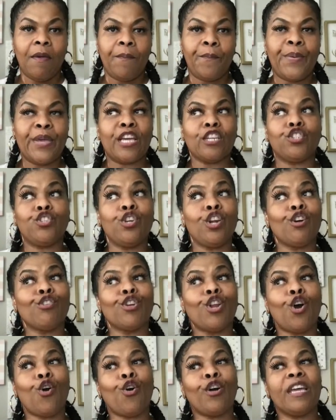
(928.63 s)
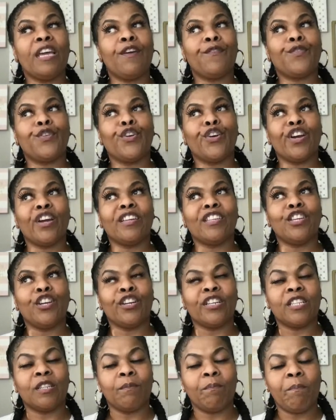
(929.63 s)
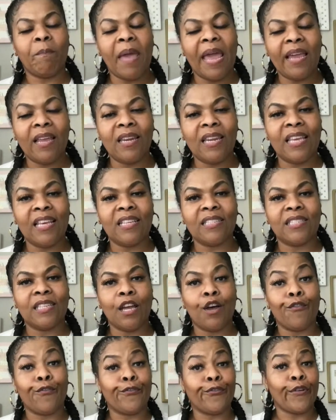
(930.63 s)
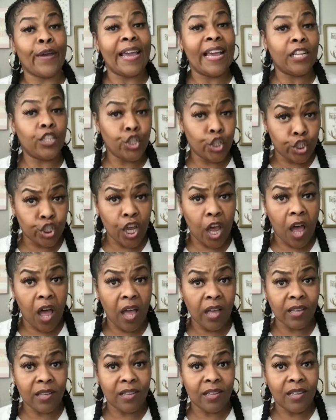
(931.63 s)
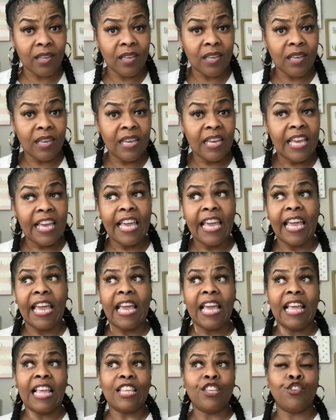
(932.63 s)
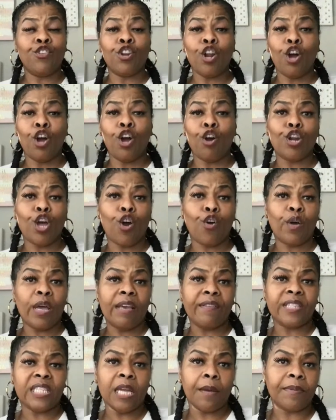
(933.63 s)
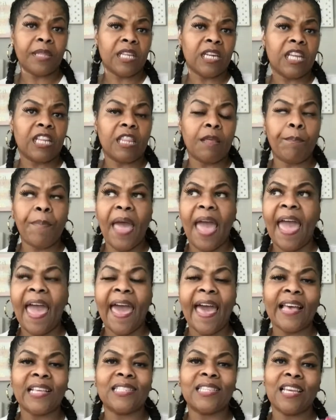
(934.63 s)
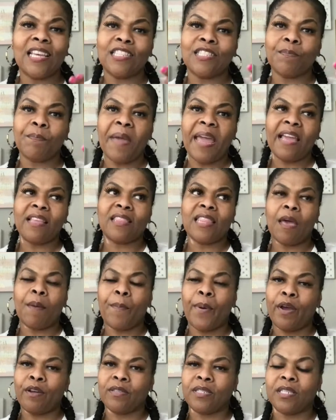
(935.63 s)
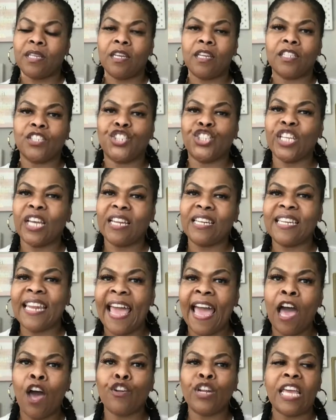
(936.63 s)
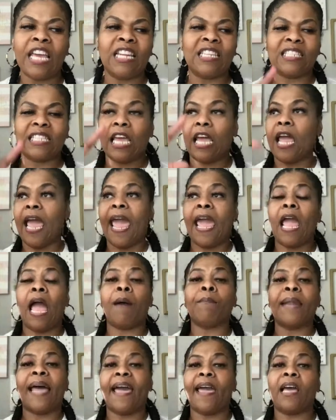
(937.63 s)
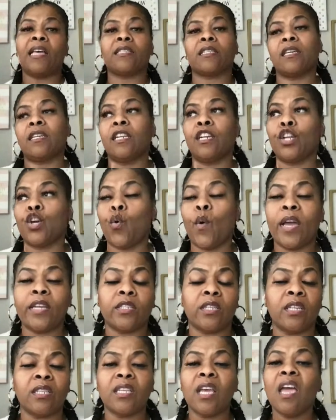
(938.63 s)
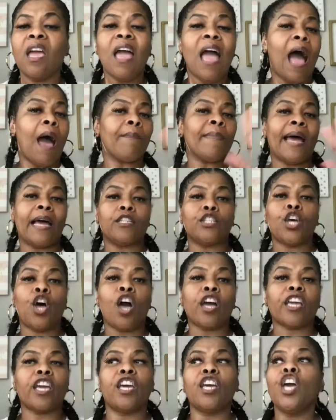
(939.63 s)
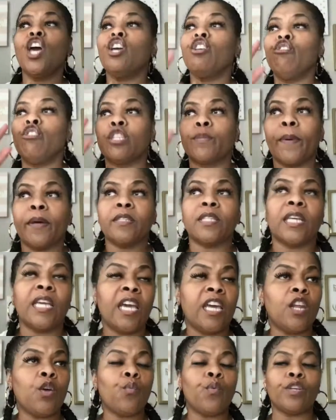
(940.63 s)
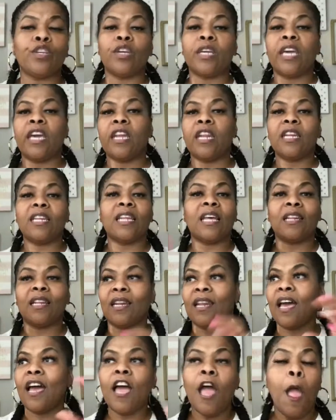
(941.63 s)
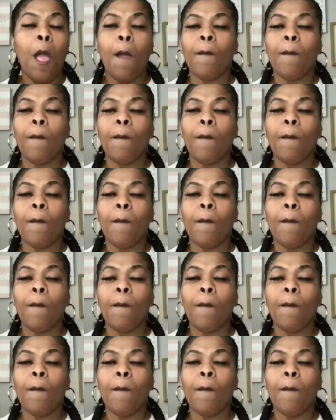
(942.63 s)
because you don't know if your mate is afraid to talk. You don't know if something in the past has made that person shut down and say, hey, I'm not asking any questions. I'm not talking. You're supposed to get it when you get it, da da da.